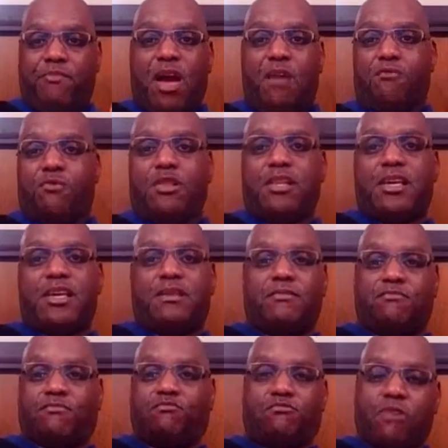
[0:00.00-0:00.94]
I really,
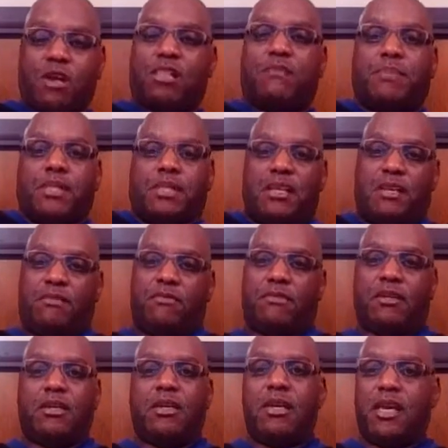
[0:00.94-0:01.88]
really
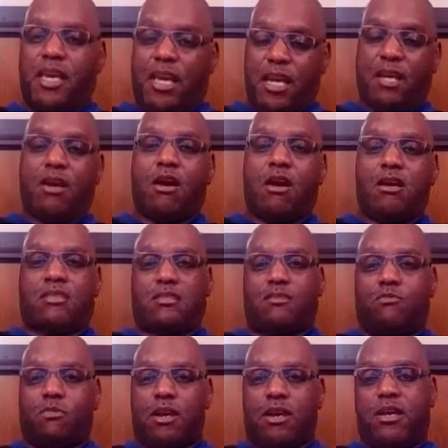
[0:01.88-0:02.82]
believe in
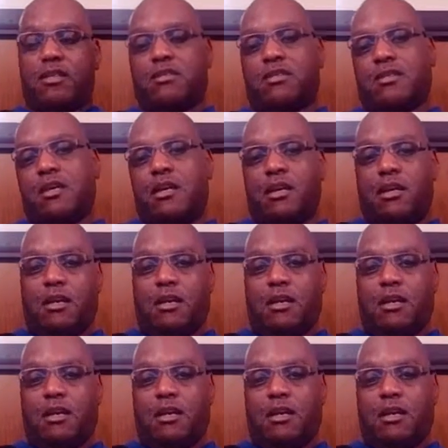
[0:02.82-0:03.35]
Carson Wentz.